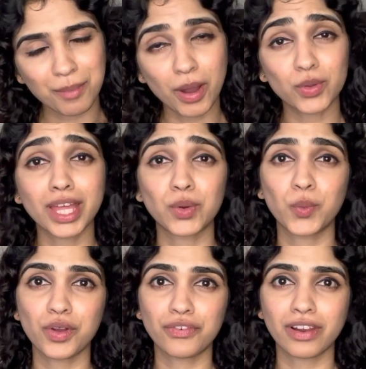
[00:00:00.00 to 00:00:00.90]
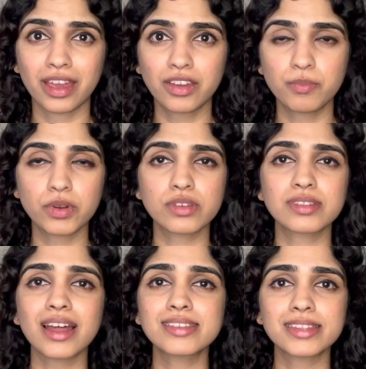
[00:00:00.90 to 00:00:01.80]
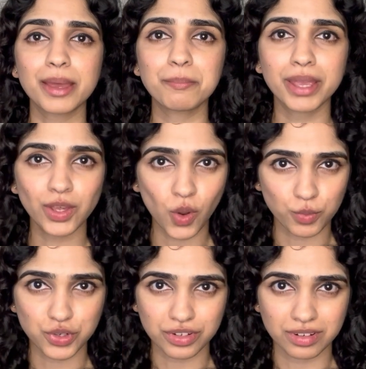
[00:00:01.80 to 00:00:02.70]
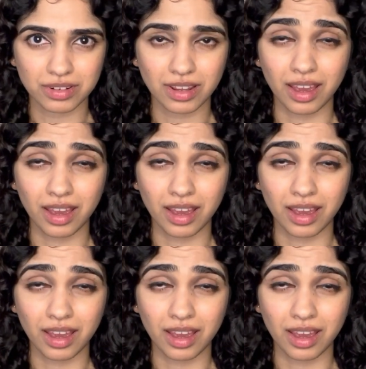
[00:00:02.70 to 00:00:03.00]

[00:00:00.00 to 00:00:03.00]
about that way of life because that's their main option